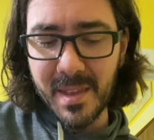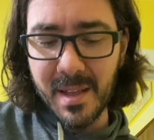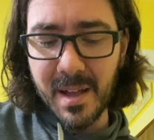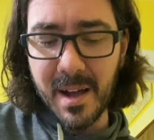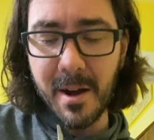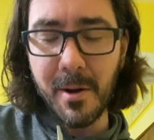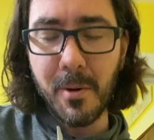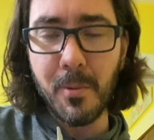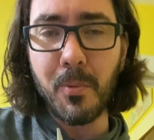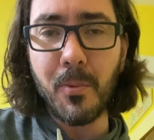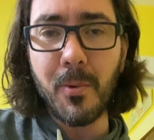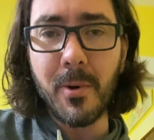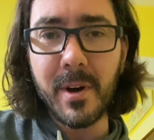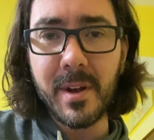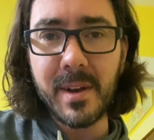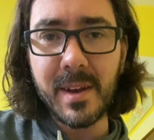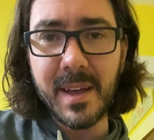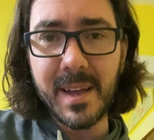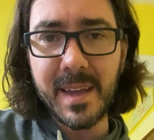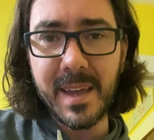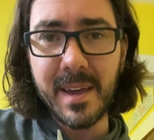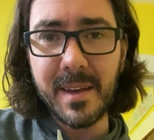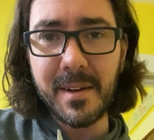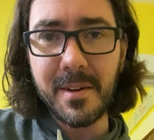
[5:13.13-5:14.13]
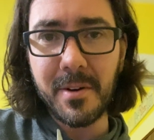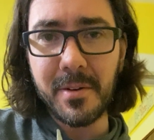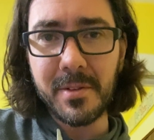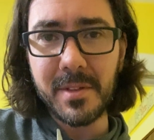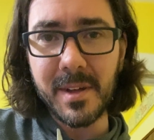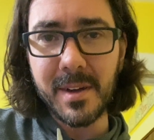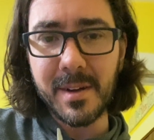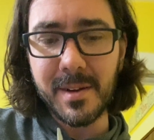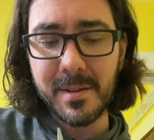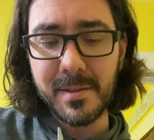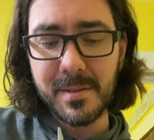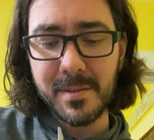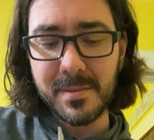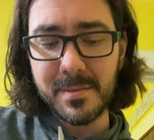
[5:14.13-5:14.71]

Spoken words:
Our 1 again on the